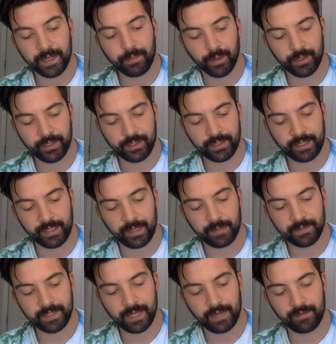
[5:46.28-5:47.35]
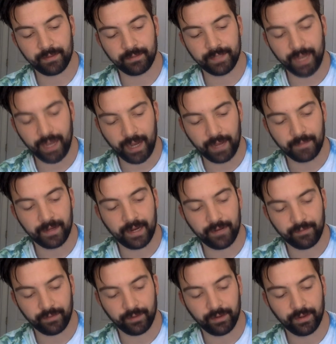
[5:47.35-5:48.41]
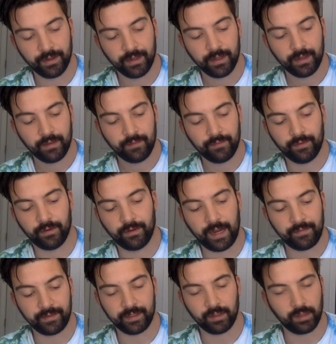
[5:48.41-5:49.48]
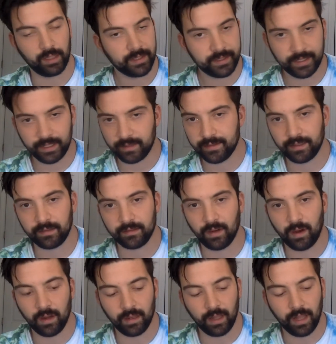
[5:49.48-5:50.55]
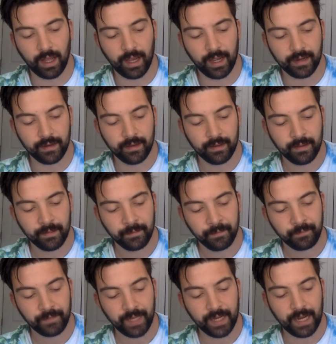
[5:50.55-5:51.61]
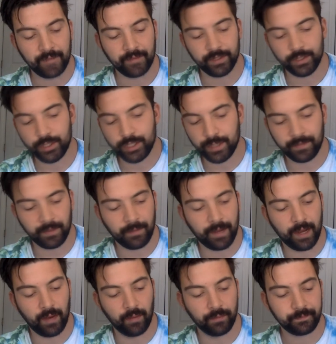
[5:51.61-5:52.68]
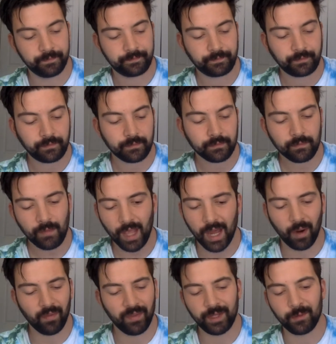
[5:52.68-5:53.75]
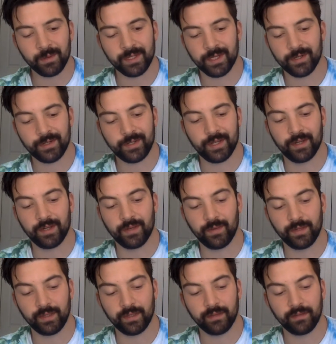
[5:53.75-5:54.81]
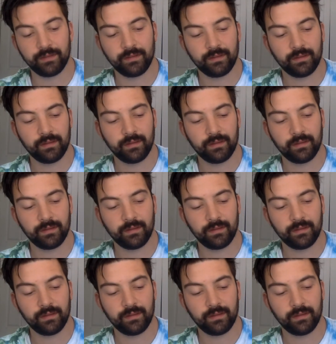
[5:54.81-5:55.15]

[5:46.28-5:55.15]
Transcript: purchasing them saved him time and effort for having to list these things online and having to ship them out. I don't think he was interested in doing this.